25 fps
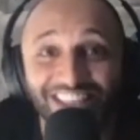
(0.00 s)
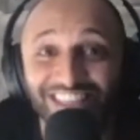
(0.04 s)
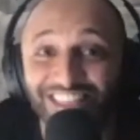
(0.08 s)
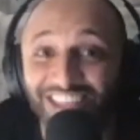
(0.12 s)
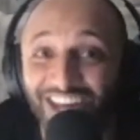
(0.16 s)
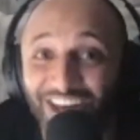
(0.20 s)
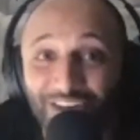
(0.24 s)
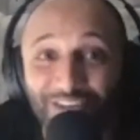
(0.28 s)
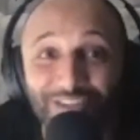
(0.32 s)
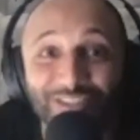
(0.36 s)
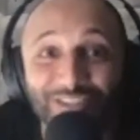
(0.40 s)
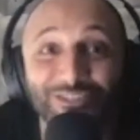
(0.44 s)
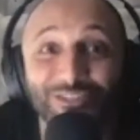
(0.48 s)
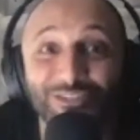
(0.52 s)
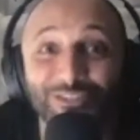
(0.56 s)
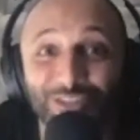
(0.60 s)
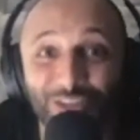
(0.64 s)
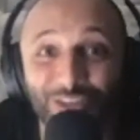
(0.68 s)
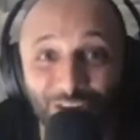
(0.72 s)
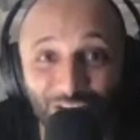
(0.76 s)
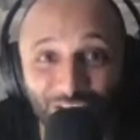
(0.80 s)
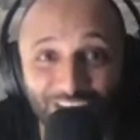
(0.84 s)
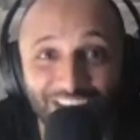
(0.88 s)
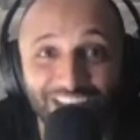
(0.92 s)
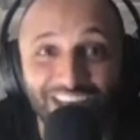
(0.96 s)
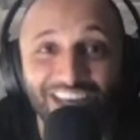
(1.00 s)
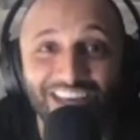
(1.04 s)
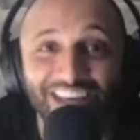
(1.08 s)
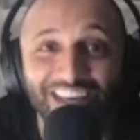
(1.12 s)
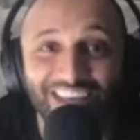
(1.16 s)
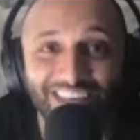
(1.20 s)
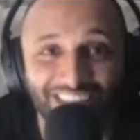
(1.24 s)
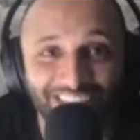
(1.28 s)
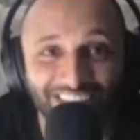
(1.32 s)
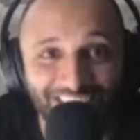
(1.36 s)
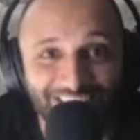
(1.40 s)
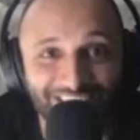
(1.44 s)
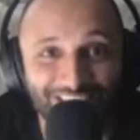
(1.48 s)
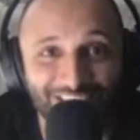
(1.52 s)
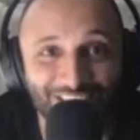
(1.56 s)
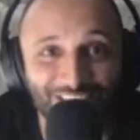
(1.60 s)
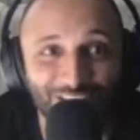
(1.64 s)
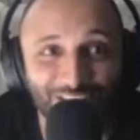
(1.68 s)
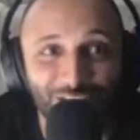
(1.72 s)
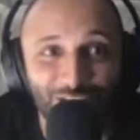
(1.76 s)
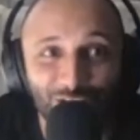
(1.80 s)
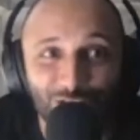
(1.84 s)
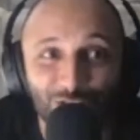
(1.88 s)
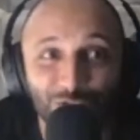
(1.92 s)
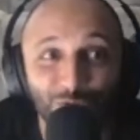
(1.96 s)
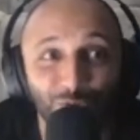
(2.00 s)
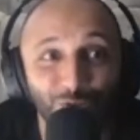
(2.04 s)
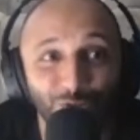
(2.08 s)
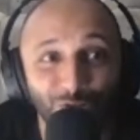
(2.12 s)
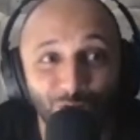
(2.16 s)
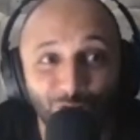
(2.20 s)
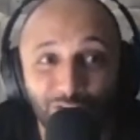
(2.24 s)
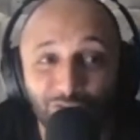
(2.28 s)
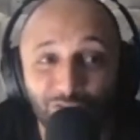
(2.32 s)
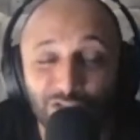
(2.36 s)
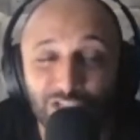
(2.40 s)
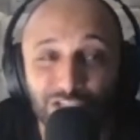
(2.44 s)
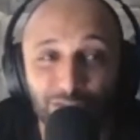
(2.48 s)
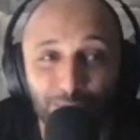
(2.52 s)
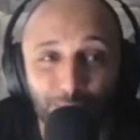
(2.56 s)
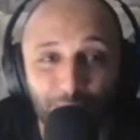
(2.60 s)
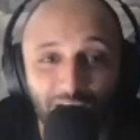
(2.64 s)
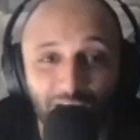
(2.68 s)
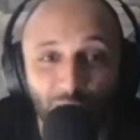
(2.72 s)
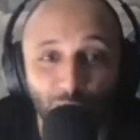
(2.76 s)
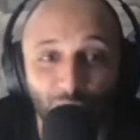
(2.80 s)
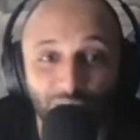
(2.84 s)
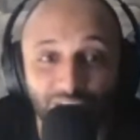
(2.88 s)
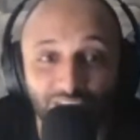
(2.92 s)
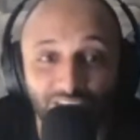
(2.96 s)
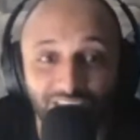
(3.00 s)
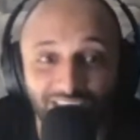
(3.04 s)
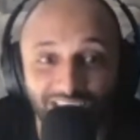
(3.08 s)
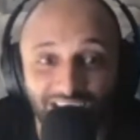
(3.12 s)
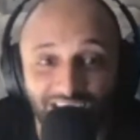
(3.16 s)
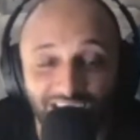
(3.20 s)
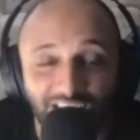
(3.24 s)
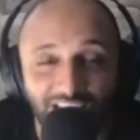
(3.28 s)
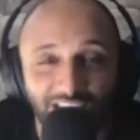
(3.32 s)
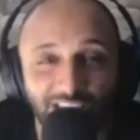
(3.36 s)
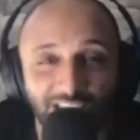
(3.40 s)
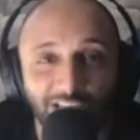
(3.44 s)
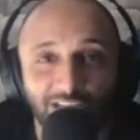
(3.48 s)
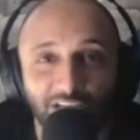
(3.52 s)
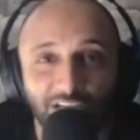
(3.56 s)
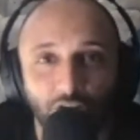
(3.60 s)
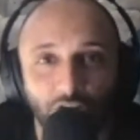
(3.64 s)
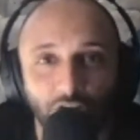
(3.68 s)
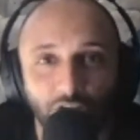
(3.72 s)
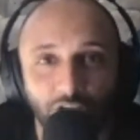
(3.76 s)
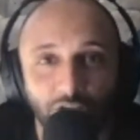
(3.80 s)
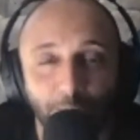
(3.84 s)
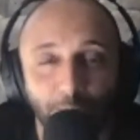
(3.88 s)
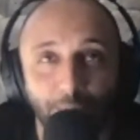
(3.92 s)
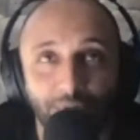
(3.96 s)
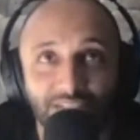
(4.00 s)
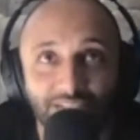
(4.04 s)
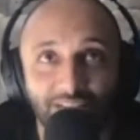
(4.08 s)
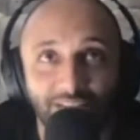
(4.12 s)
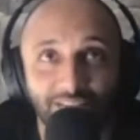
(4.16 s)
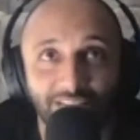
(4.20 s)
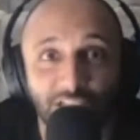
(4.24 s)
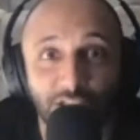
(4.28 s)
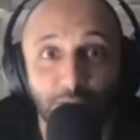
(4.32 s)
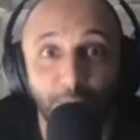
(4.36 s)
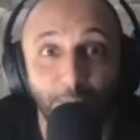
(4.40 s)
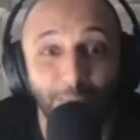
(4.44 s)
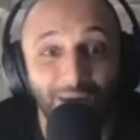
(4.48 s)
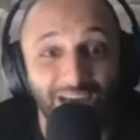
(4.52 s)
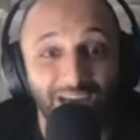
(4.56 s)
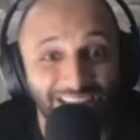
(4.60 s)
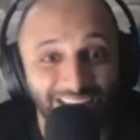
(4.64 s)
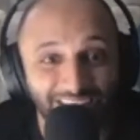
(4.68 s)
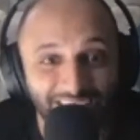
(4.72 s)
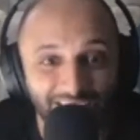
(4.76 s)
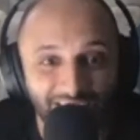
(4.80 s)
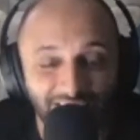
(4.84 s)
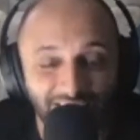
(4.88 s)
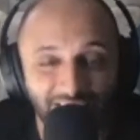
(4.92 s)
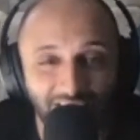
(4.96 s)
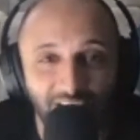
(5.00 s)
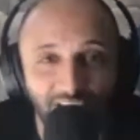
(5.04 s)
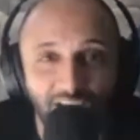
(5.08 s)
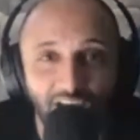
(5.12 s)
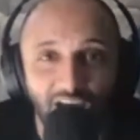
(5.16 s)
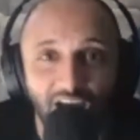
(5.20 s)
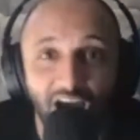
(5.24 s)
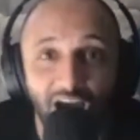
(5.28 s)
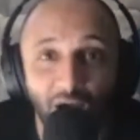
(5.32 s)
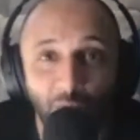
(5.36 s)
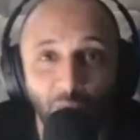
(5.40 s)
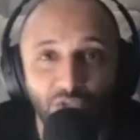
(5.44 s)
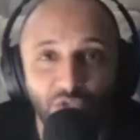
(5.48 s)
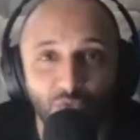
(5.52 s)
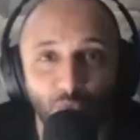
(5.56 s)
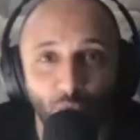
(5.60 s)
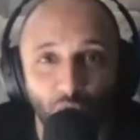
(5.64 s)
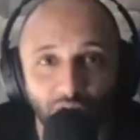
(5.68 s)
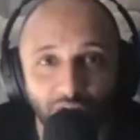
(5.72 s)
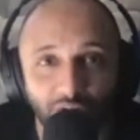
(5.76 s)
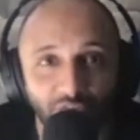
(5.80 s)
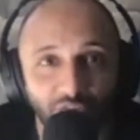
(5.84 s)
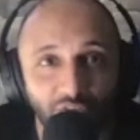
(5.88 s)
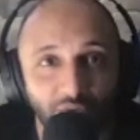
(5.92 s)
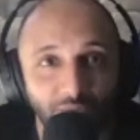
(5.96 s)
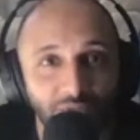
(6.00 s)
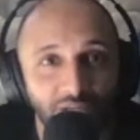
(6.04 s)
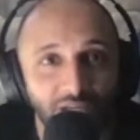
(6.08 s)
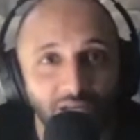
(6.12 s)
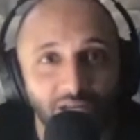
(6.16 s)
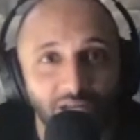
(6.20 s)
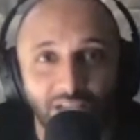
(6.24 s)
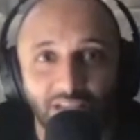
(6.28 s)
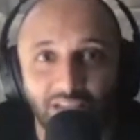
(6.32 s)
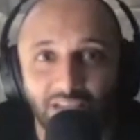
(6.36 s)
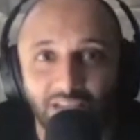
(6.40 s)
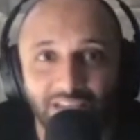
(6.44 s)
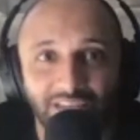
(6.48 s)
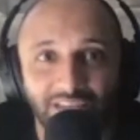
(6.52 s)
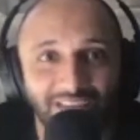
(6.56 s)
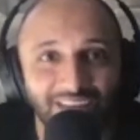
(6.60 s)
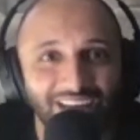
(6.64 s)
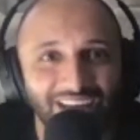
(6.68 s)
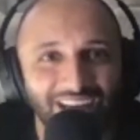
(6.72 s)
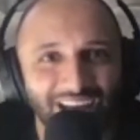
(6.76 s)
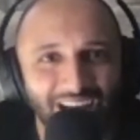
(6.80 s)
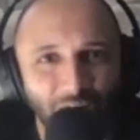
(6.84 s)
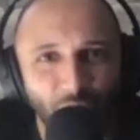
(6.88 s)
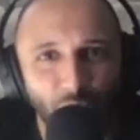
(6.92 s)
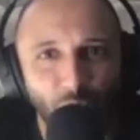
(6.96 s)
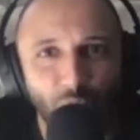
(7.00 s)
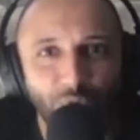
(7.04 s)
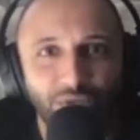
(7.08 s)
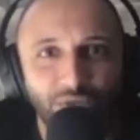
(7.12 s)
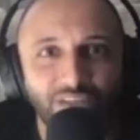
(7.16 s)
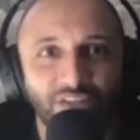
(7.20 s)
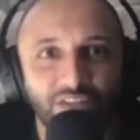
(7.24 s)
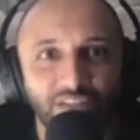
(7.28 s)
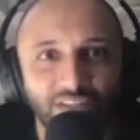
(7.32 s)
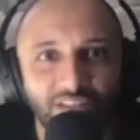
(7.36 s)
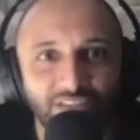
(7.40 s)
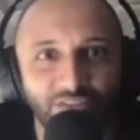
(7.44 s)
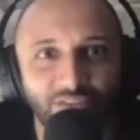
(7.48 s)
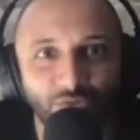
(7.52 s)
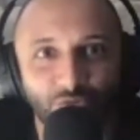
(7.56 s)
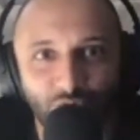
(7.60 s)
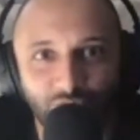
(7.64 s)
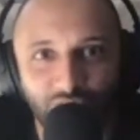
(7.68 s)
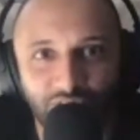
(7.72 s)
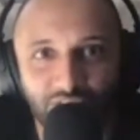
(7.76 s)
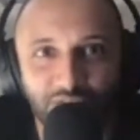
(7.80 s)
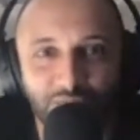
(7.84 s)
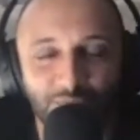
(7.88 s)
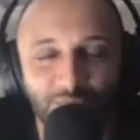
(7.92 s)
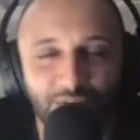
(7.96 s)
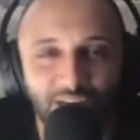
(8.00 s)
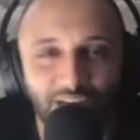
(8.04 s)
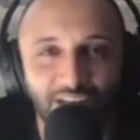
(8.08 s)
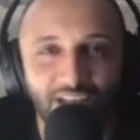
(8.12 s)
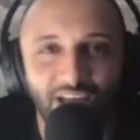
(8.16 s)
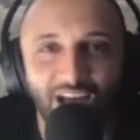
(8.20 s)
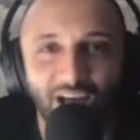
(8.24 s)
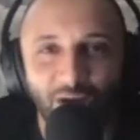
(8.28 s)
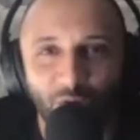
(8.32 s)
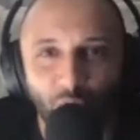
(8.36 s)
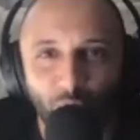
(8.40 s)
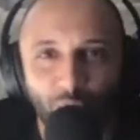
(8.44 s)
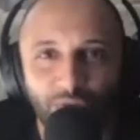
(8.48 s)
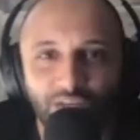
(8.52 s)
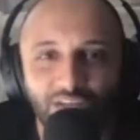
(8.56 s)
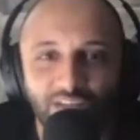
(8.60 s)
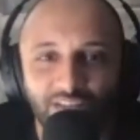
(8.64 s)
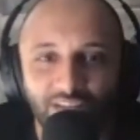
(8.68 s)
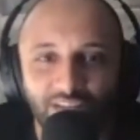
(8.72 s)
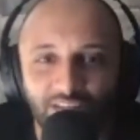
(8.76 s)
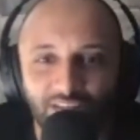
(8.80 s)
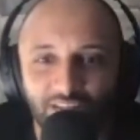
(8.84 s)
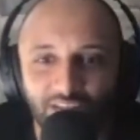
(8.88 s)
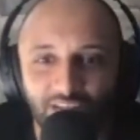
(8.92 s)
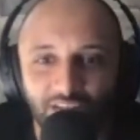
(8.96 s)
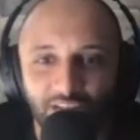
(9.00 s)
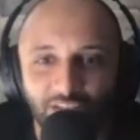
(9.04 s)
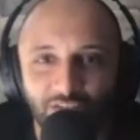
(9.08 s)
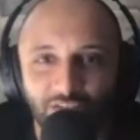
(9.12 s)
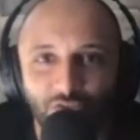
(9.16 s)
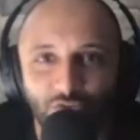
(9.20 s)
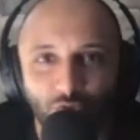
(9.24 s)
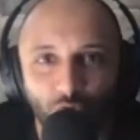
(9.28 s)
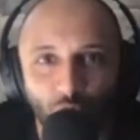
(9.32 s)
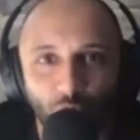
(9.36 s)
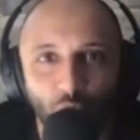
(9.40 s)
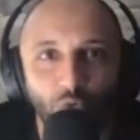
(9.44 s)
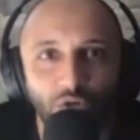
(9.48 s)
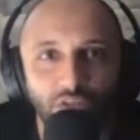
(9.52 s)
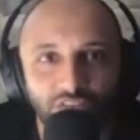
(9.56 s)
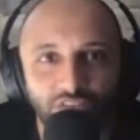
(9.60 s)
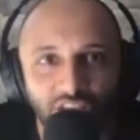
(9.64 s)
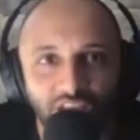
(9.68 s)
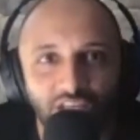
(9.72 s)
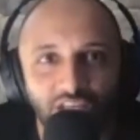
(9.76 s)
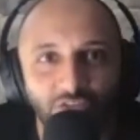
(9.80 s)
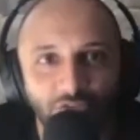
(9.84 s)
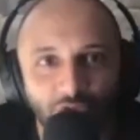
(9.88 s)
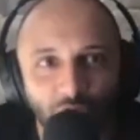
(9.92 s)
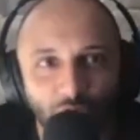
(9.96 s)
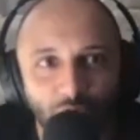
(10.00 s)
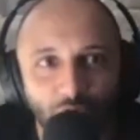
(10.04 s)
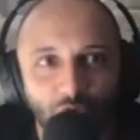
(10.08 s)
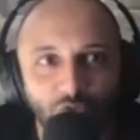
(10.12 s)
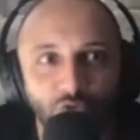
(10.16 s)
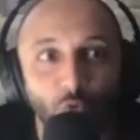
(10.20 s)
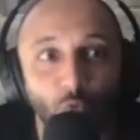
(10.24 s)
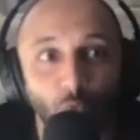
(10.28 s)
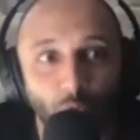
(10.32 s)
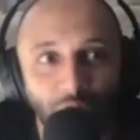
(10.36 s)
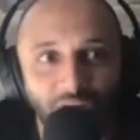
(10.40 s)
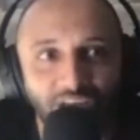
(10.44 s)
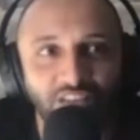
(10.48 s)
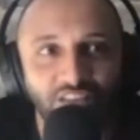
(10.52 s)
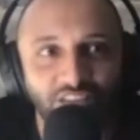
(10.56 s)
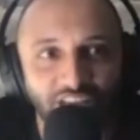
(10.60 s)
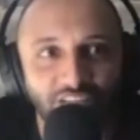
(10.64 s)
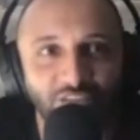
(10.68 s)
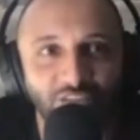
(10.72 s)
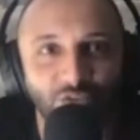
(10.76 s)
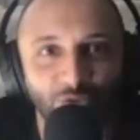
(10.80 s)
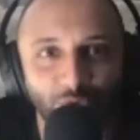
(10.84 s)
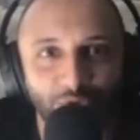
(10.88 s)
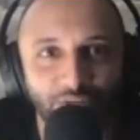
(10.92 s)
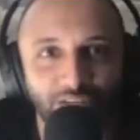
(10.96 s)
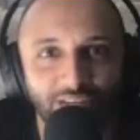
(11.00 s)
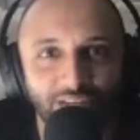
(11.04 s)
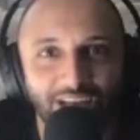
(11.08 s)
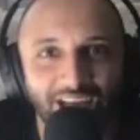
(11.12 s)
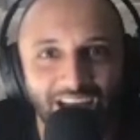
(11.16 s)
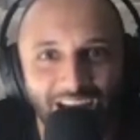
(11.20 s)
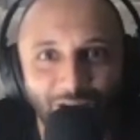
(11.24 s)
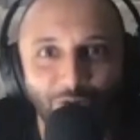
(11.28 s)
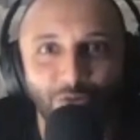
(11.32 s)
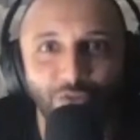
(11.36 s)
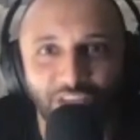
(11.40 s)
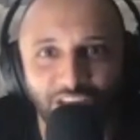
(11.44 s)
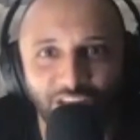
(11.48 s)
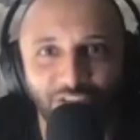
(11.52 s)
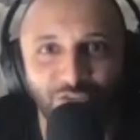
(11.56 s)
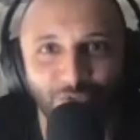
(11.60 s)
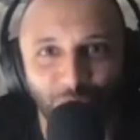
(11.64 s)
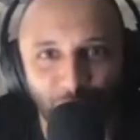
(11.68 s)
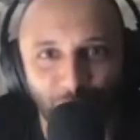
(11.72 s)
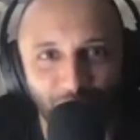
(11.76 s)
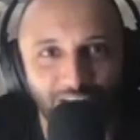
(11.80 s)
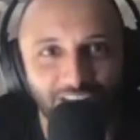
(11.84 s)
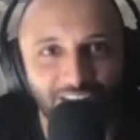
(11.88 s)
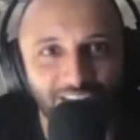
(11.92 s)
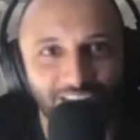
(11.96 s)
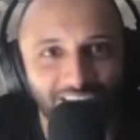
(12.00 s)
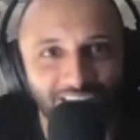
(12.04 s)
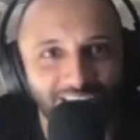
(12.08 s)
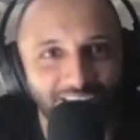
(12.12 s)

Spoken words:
That is not easy. So a lot of respect went to that. I think a lot of the presenters panicked. I was one of them, thinking, how are we going to do this, man? How are we going to do what they do, the way they do it, how they do it?